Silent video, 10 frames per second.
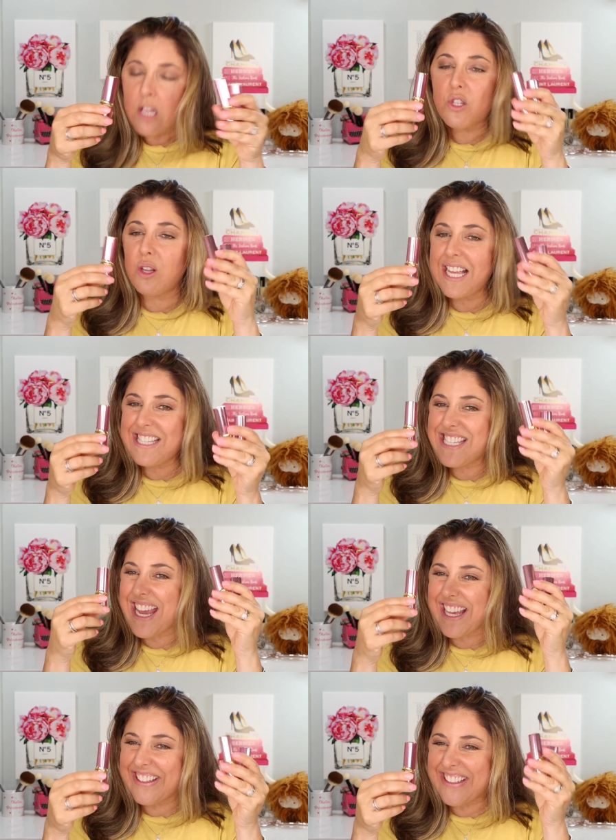So let's
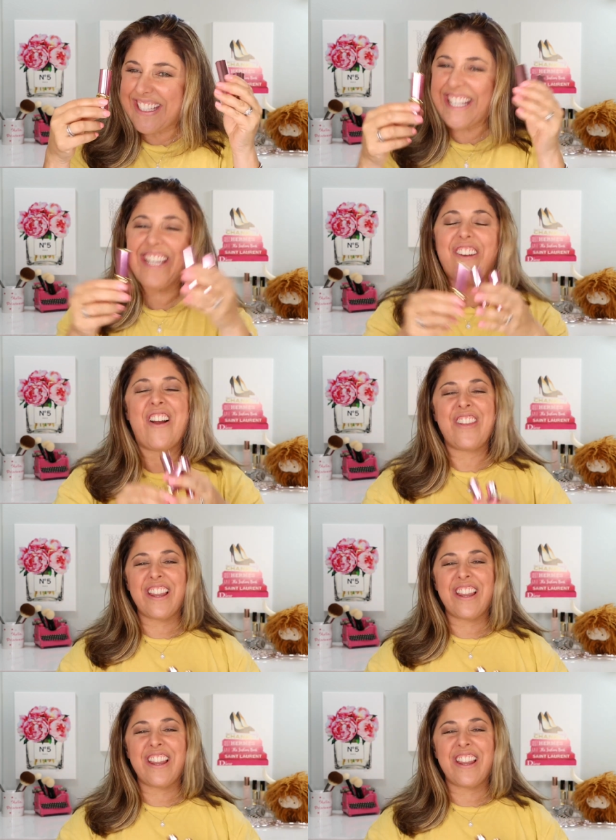take a look here on the